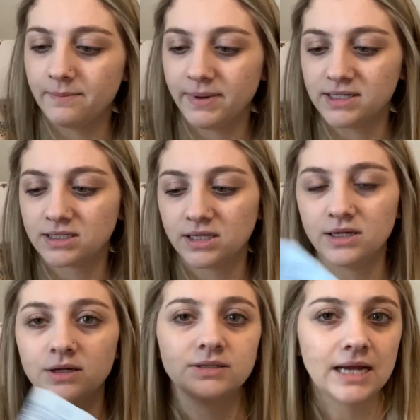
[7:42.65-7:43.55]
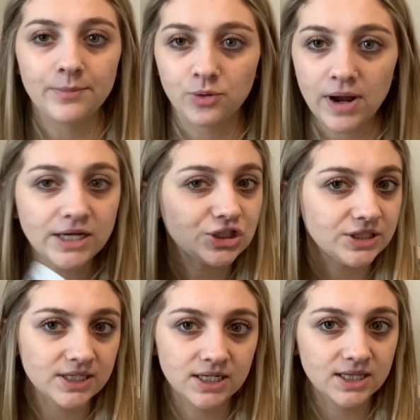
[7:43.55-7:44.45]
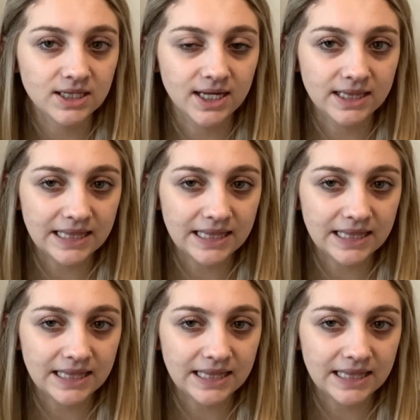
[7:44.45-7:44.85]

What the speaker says: Basically, diaper rashes, anything like